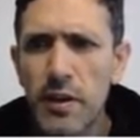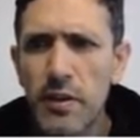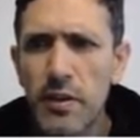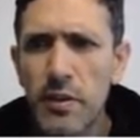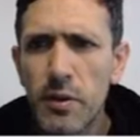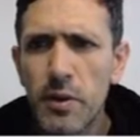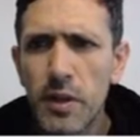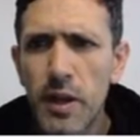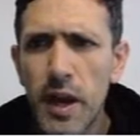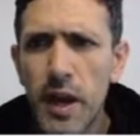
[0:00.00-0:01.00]
to the
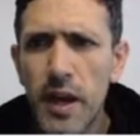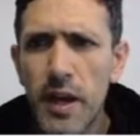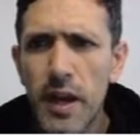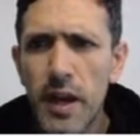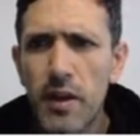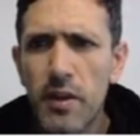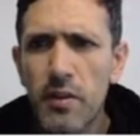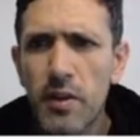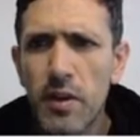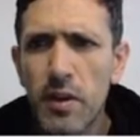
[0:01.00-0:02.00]
KL
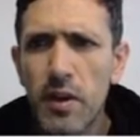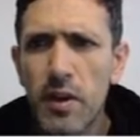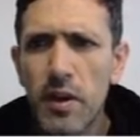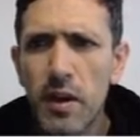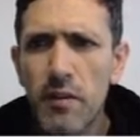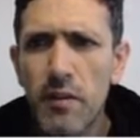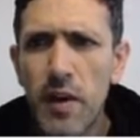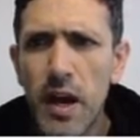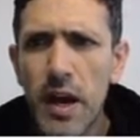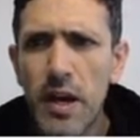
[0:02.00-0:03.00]
of
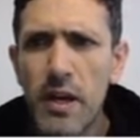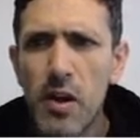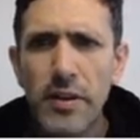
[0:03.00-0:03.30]
I.